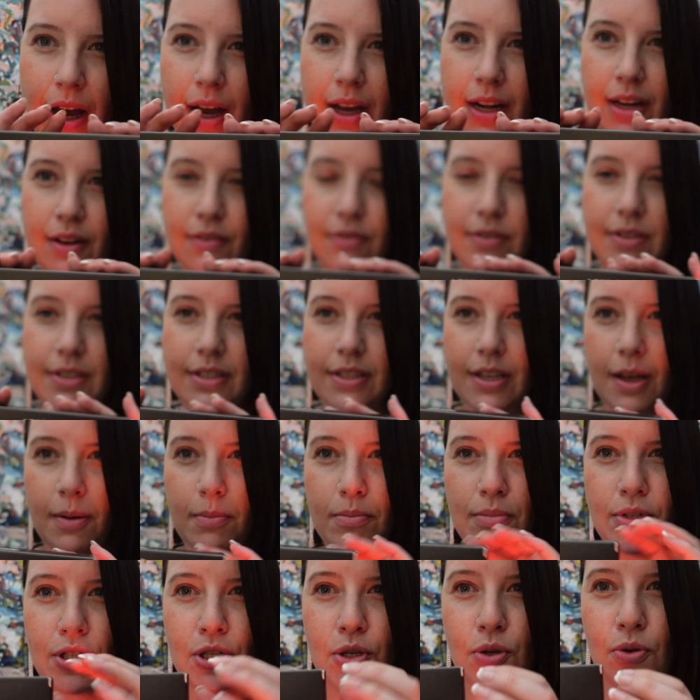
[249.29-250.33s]
kind of
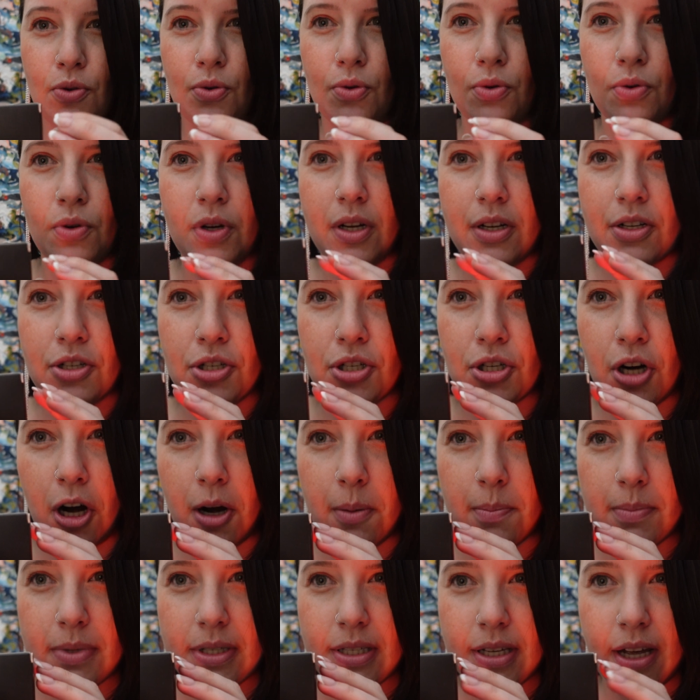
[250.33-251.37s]
subdued,
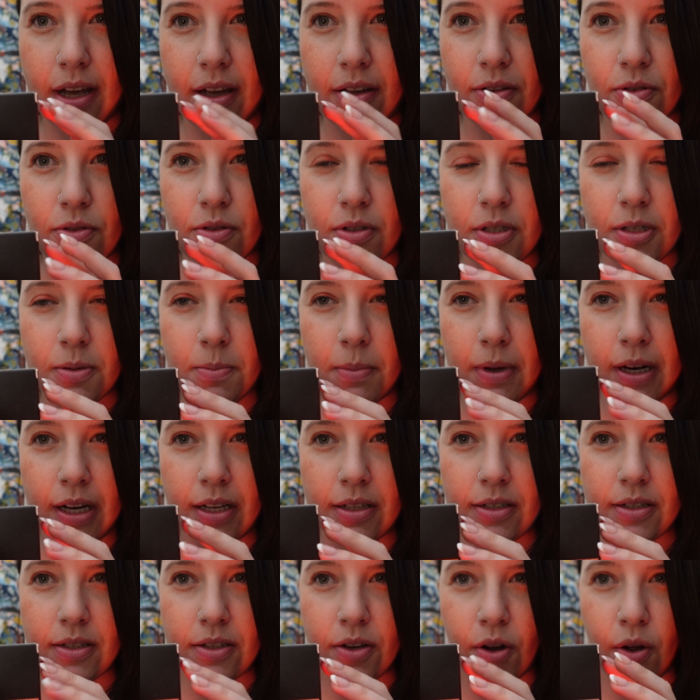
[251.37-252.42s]
sharp sound, but
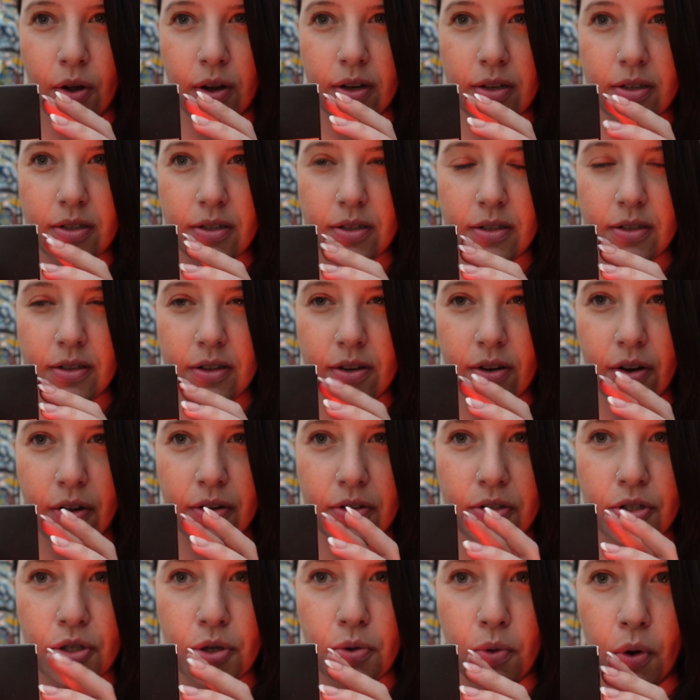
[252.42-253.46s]
it's not
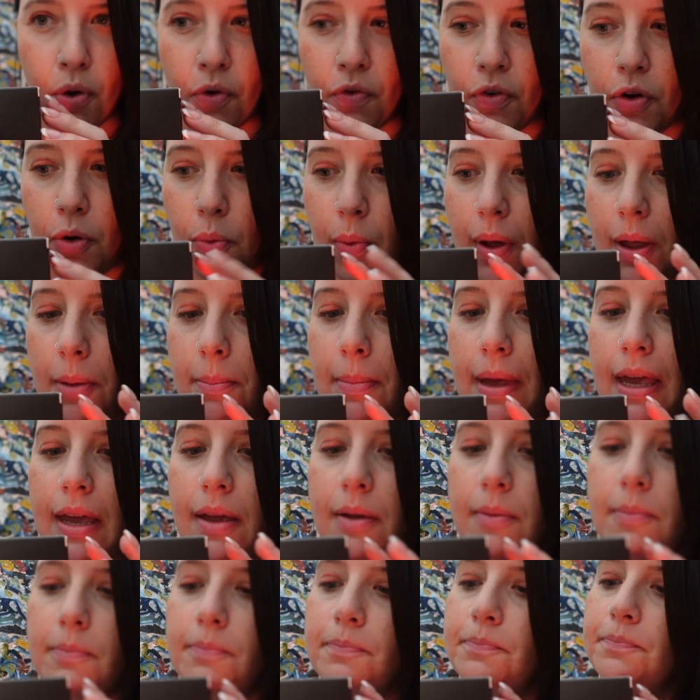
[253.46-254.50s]
too
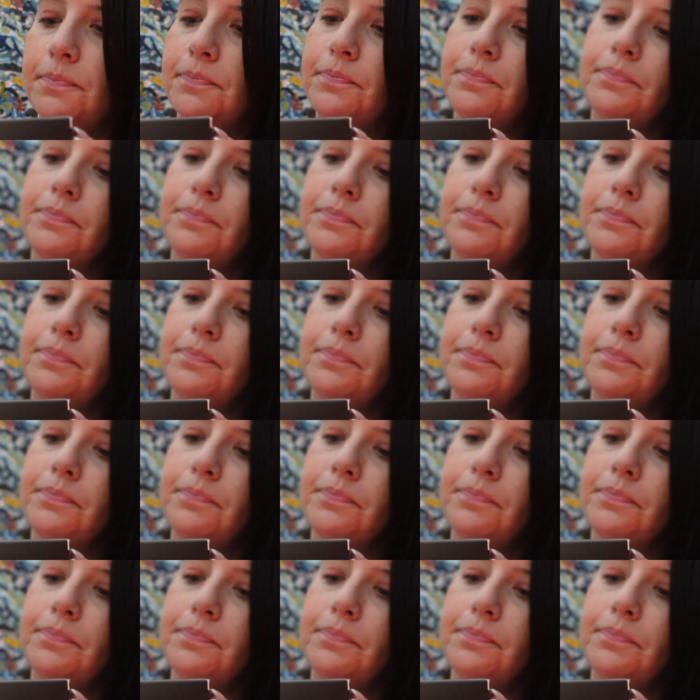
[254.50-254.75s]
overwhelming.